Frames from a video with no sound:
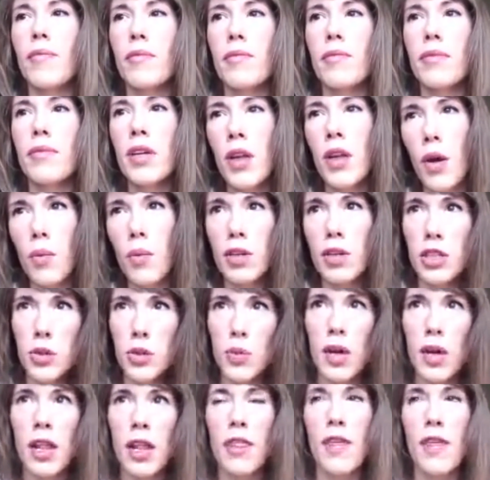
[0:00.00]
we just
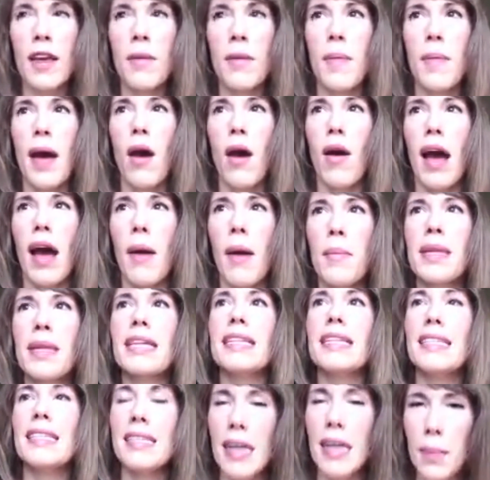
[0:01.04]
want to think about how many
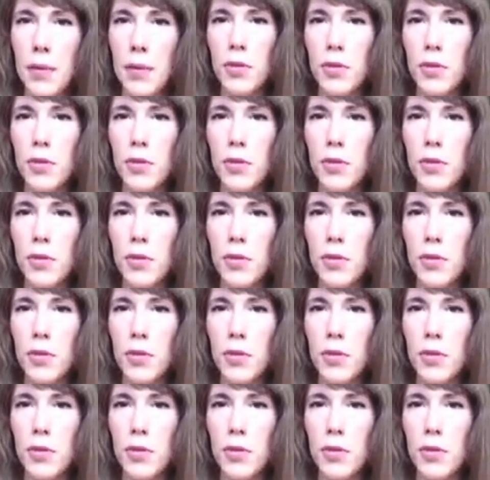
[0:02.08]
steps